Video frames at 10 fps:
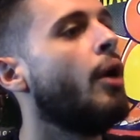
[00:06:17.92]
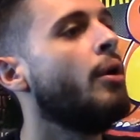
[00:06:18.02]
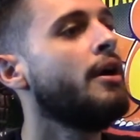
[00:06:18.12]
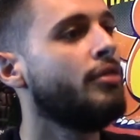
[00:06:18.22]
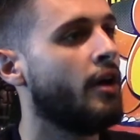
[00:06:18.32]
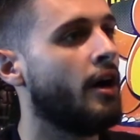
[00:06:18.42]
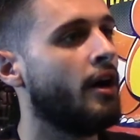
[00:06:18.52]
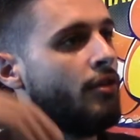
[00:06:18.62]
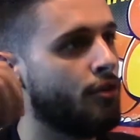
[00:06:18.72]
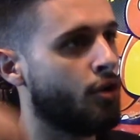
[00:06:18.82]

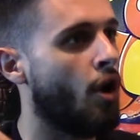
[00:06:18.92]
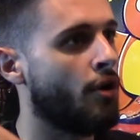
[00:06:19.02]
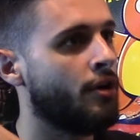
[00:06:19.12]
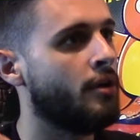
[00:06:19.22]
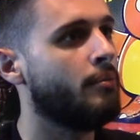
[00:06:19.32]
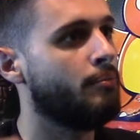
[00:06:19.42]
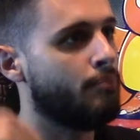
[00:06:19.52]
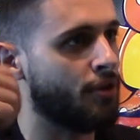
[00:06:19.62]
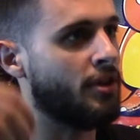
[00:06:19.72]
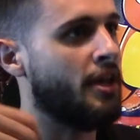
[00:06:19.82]
The daughter
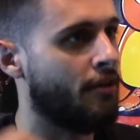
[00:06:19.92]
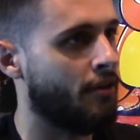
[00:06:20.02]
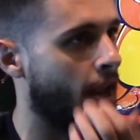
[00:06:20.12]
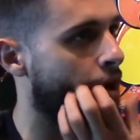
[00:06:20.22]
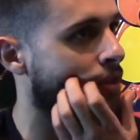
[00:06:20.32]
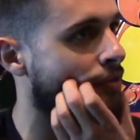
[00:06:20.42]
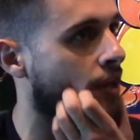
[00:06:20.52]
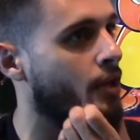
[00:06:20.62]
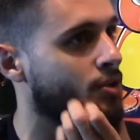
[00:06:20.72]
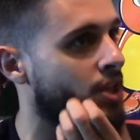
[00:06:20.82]
put the hearing aid on the
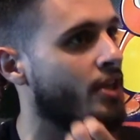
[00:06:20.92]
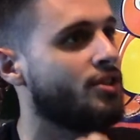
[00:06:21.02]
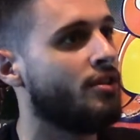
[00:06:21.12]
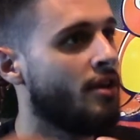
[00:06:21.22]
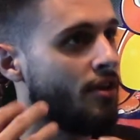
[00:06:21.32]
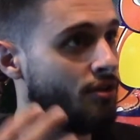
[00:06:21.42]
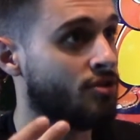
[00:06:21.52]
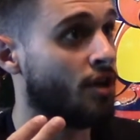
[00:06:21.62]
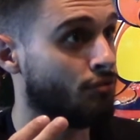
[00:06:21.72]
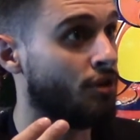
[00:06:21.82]
radio station. The
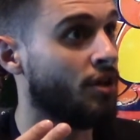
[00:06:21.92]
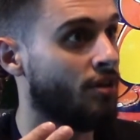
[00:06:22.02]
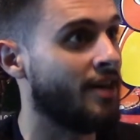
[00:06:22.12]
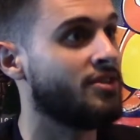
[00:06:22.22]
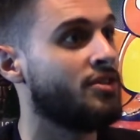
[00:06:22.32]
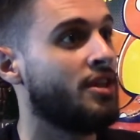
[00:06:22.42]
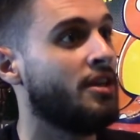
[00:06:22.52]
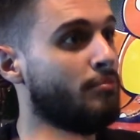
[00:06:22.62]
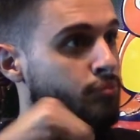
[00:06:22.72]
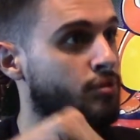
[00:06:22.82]
son realizes
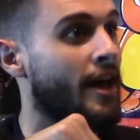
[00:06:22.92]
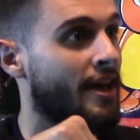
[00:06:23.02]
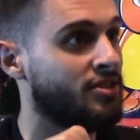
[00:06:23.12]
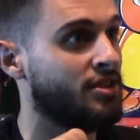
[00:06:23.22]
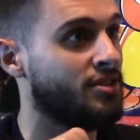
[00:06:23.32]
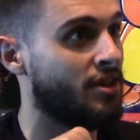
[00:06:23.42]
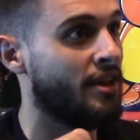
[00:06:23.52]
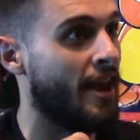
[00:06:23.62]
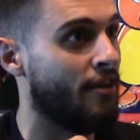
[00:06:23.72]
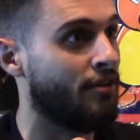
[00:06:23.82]
it, blasts it to
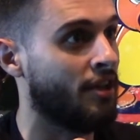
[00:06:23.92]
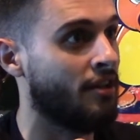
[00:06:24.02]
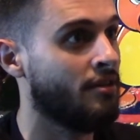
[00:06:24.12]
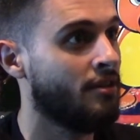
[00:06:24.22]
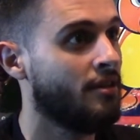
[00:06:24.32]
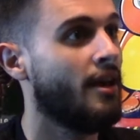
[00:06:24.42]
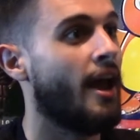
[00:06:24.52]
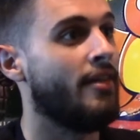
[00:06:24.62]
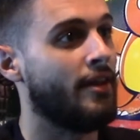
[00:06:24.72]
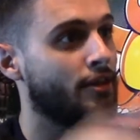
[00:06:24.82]
the alien,
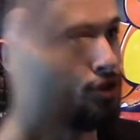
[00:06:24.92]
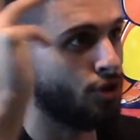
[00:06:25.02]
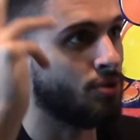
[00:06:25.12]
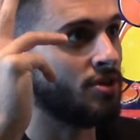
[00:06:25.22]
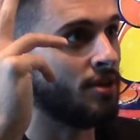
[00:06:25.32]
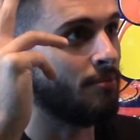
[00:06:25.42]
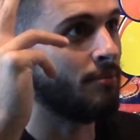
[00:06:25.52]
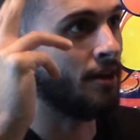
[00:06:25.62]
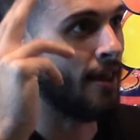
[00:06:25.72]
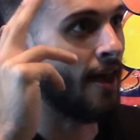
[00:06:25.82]
and then shoots him
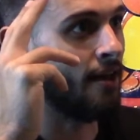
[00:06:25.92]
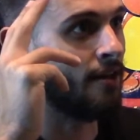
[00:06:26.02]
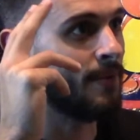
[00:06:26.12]
in the head.